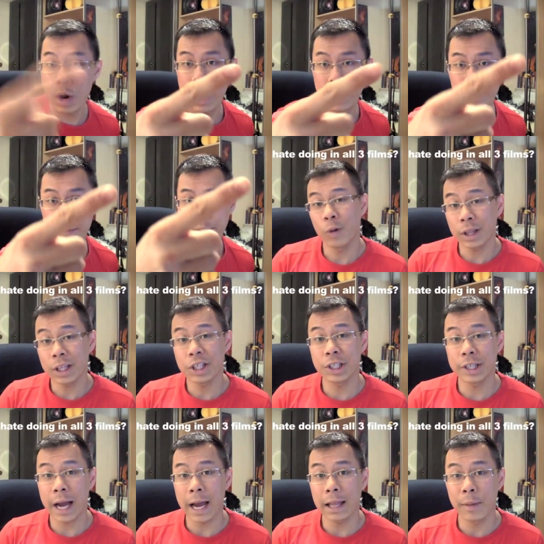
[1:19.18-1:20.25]
one, what does
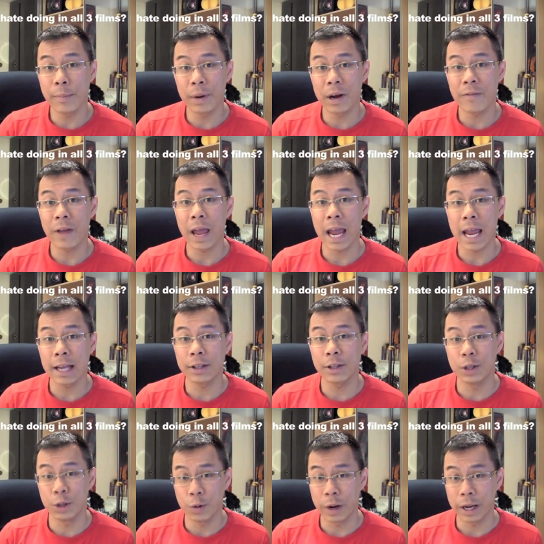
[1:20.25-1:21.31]
Shia LaBeouf hate
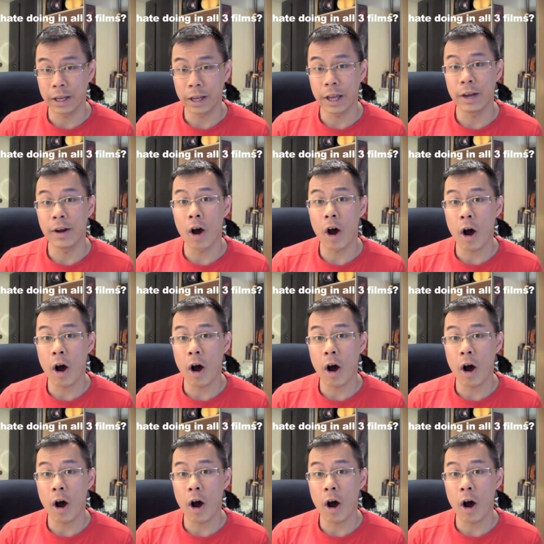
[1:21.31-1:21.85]
doing in